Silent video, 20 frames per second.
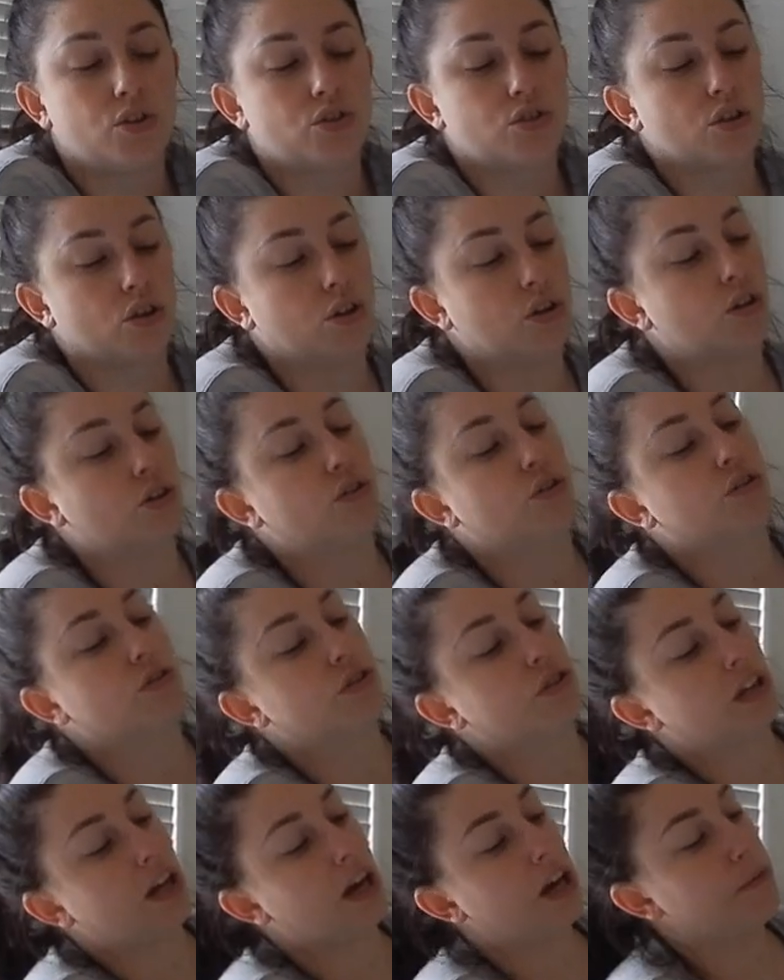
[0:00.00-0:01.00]

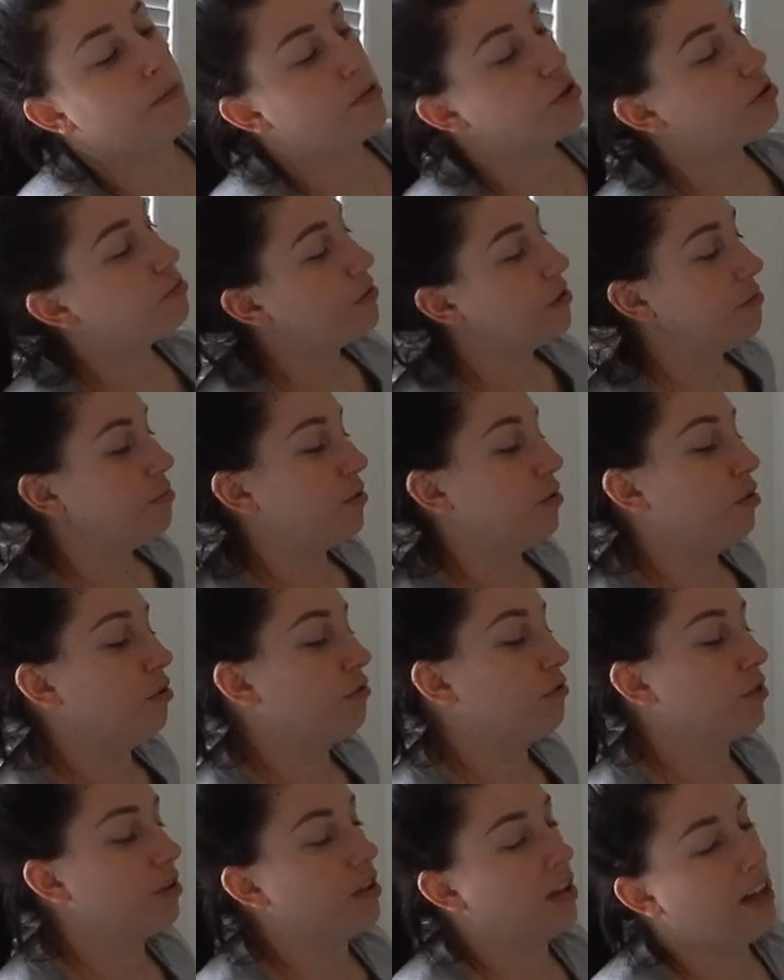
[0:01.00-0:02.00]
So they had a bunch of people over,